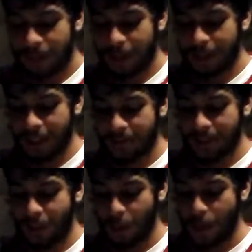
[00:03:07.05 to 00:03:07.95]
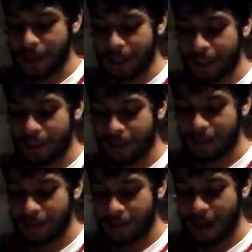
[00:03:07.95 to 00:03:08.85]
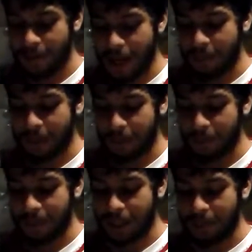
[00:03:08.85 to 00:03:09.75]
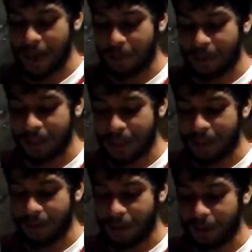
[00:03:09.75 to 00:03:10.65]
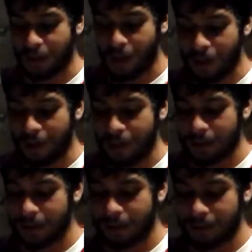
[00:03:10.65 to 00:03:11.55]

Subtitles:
that leaving their wickedness they may believe on the Lord.